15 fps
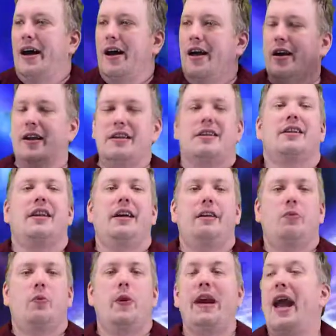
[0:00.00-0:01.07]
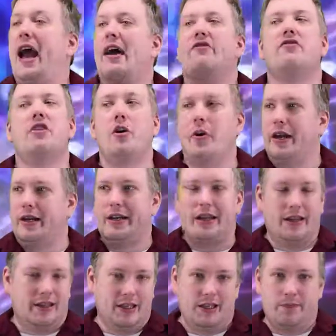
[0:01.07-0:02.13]
Honestly, we have no idea
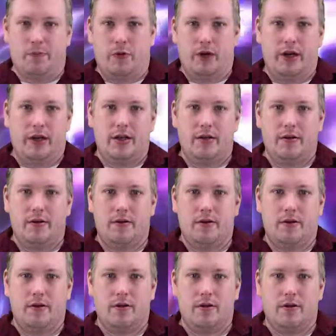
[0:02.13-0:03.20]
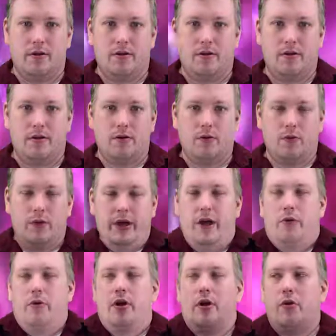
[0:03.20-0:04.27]
at this point. We
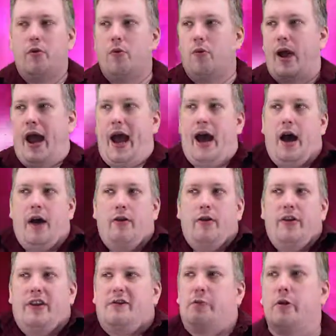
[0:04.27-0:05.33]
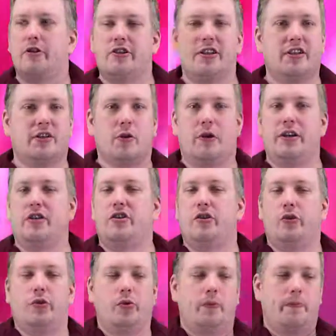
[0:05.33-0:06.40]
don't know how this person's going
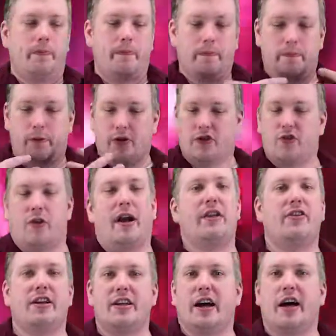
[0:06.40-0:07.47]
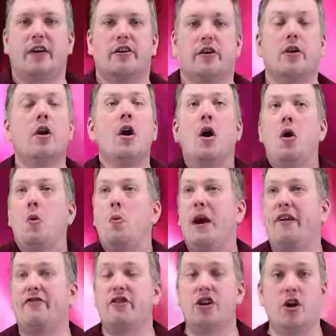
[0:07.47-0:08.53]
to portray the Doctor. We
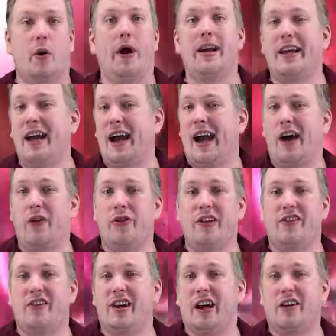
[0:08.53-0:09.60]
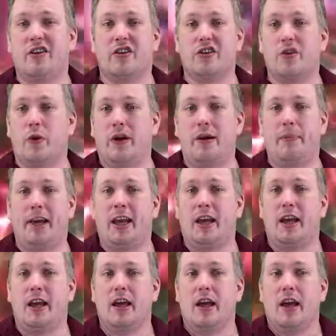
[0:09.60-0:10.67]
have no idea how this Doctor is going to
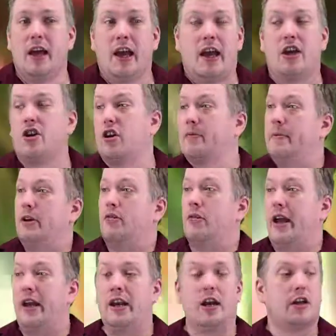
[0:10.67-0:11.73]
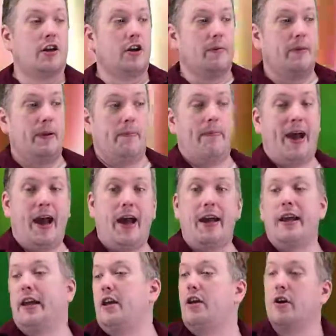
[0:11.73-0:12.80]
be. It could be great. It could be
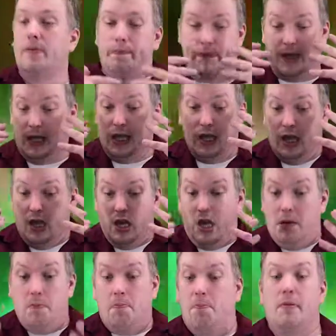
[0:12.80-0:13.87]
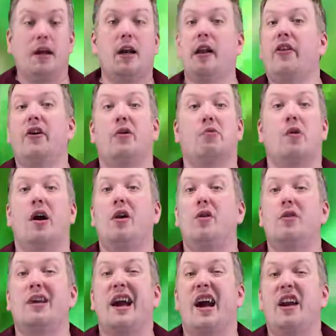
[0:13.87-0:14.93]
bad. It could be middle of the
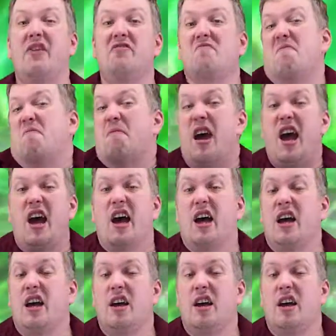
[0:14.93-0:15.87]
road kind of meh.